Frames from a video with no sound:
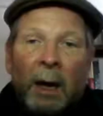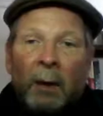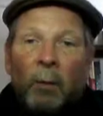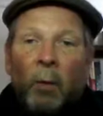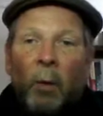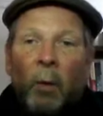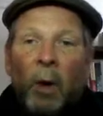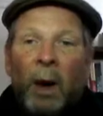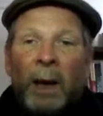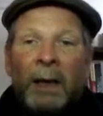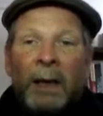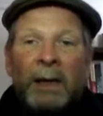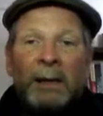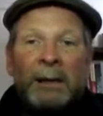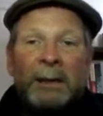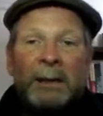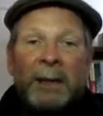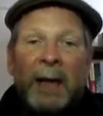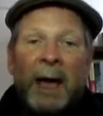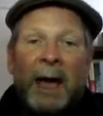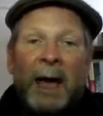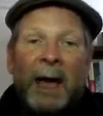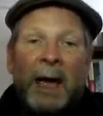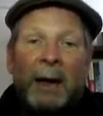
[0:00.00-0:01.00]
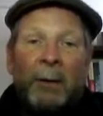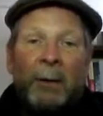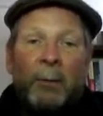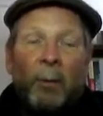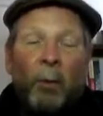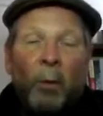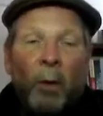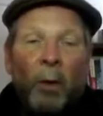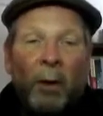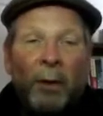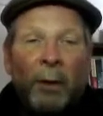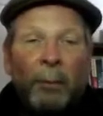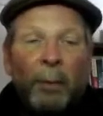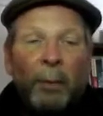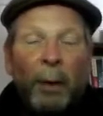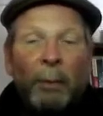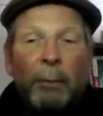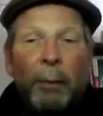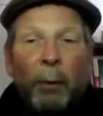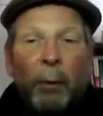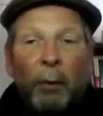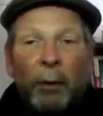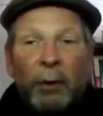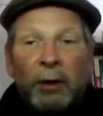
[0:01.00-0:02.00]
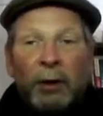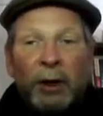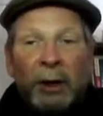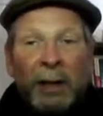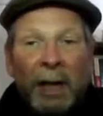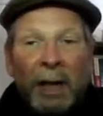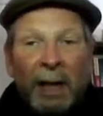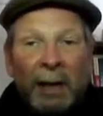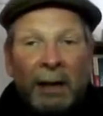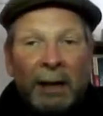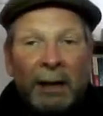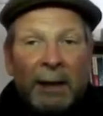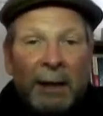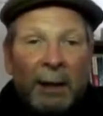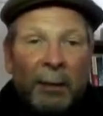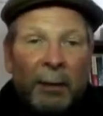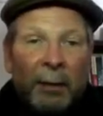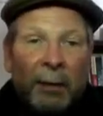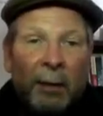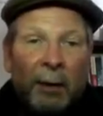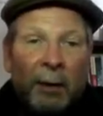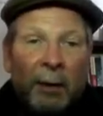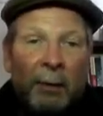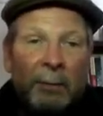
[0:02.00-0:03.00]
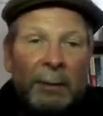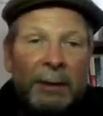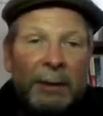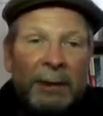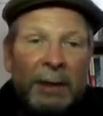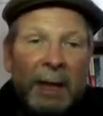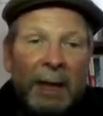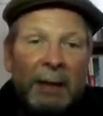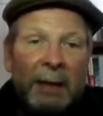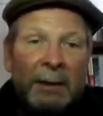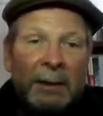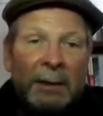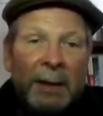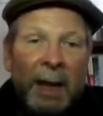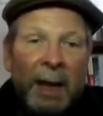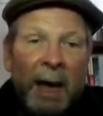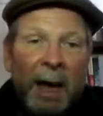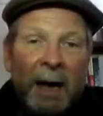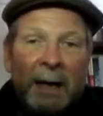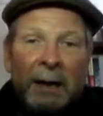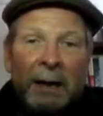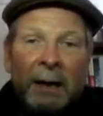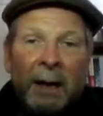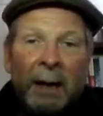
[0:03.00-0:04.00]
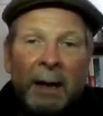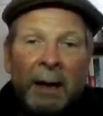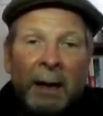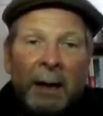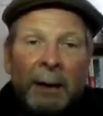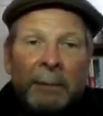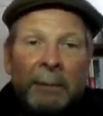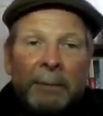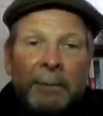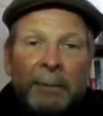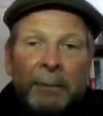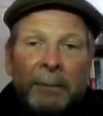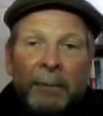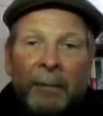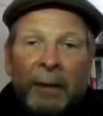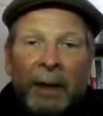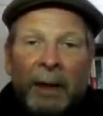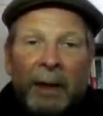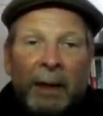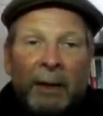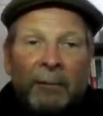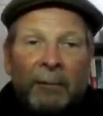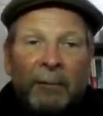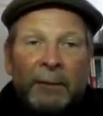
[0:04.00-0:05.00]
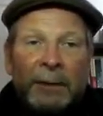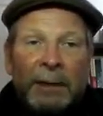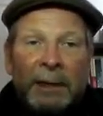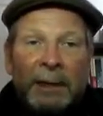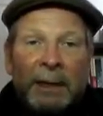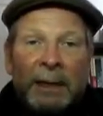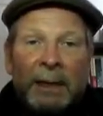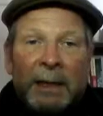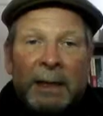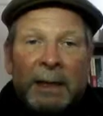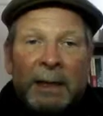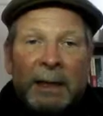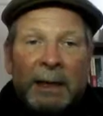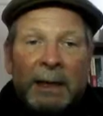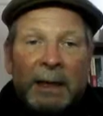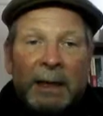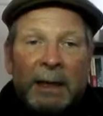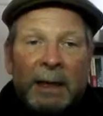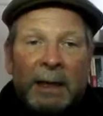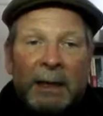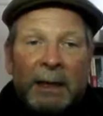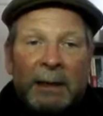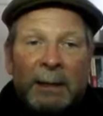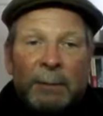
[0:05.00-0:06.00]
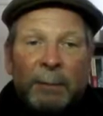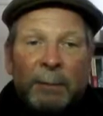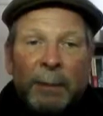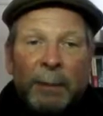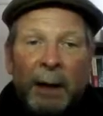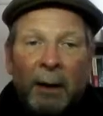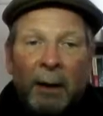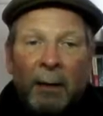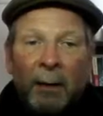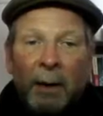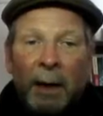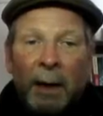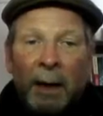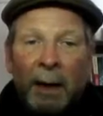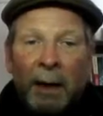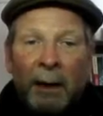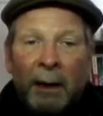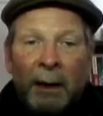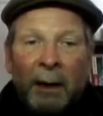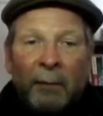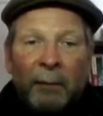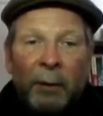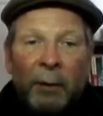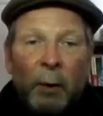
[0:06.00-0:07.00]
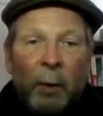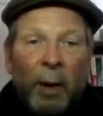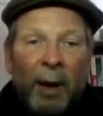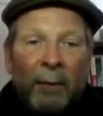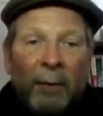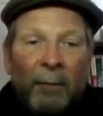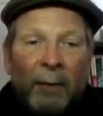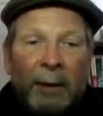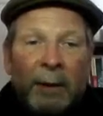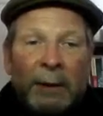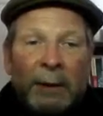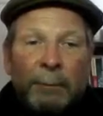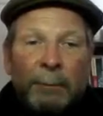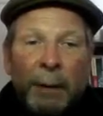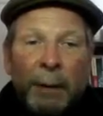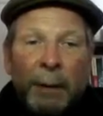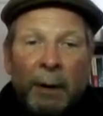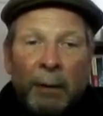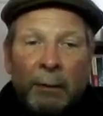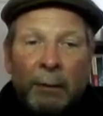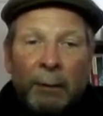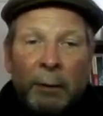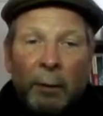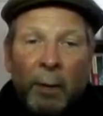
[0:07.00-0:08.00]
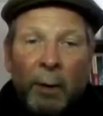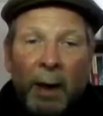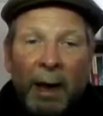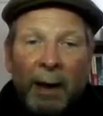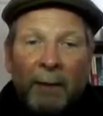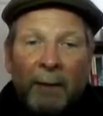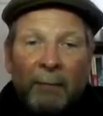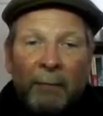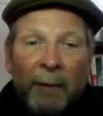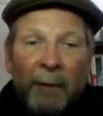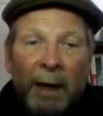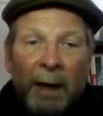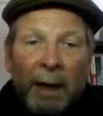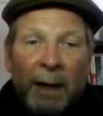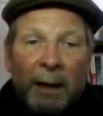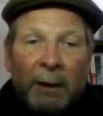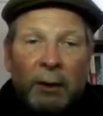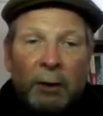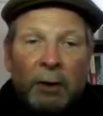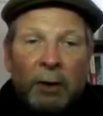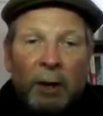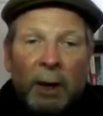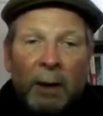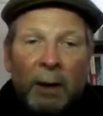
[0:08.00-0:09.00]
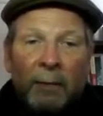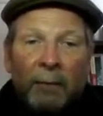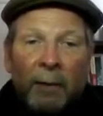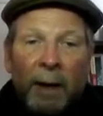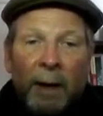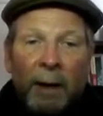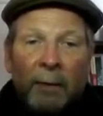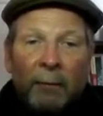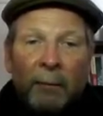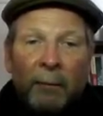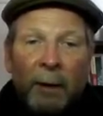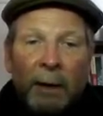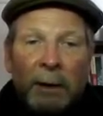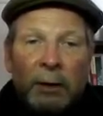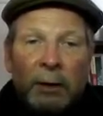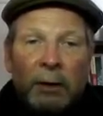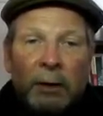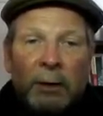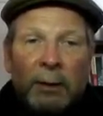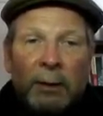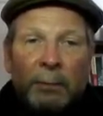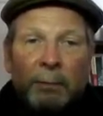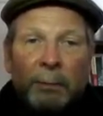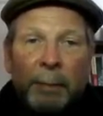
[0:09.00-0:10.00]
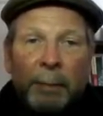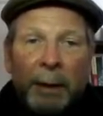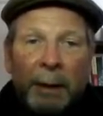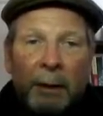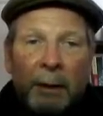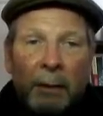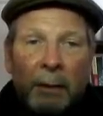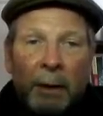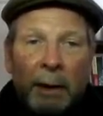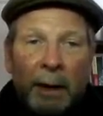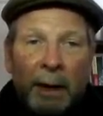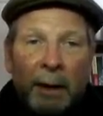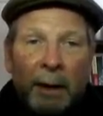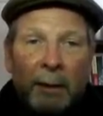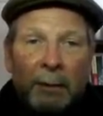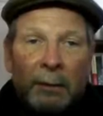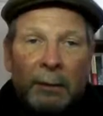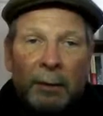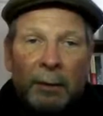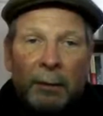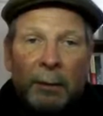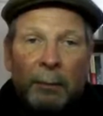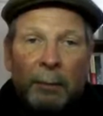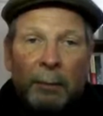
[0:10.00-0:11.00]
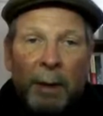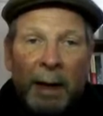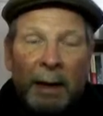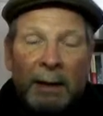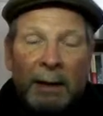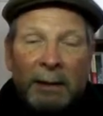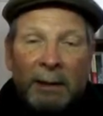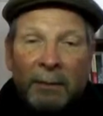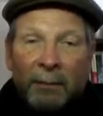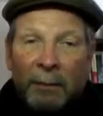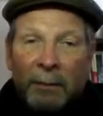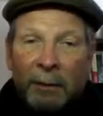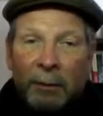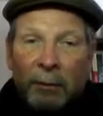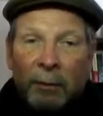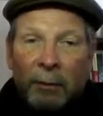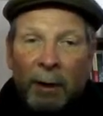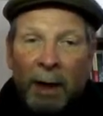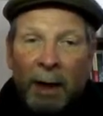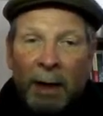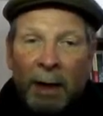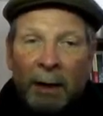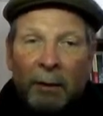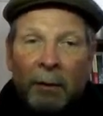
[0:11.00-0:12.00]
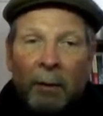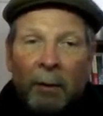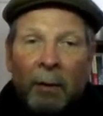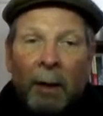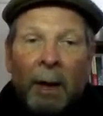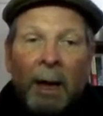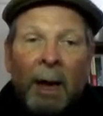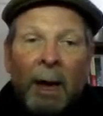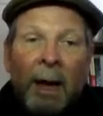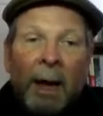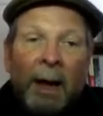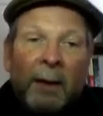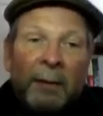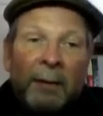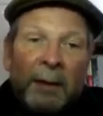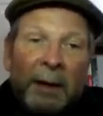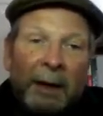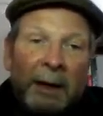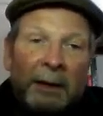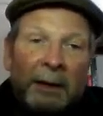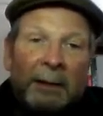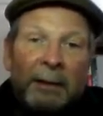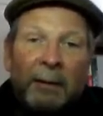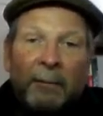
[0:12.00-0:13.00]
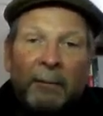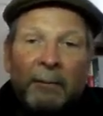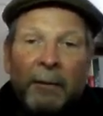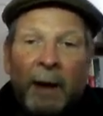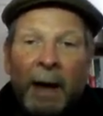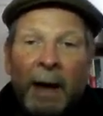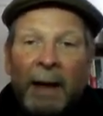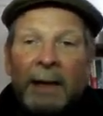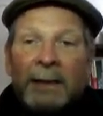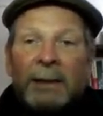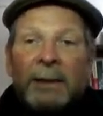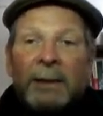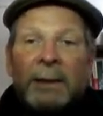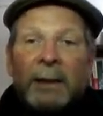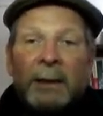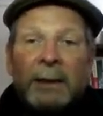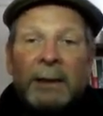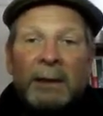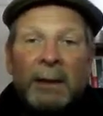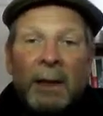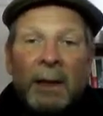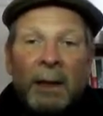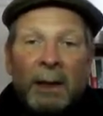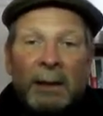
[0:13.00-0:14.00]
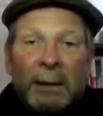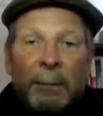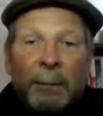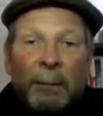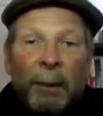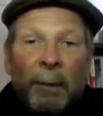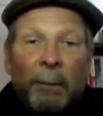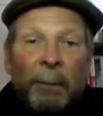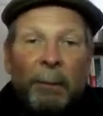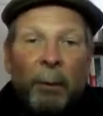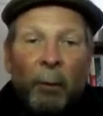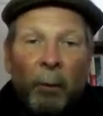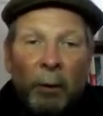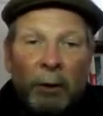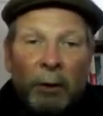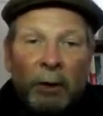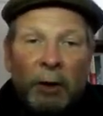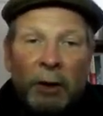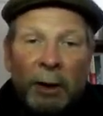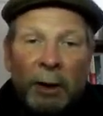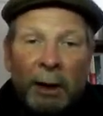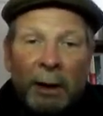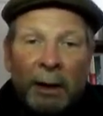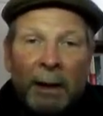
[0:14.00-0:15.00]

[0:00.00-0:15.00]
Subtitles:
why is that? Well, the proportionality theorem says that if DE is parallel, if you have this pair to FH, if FH is a parallel to the base of a triangle, then it divides the sides proportionally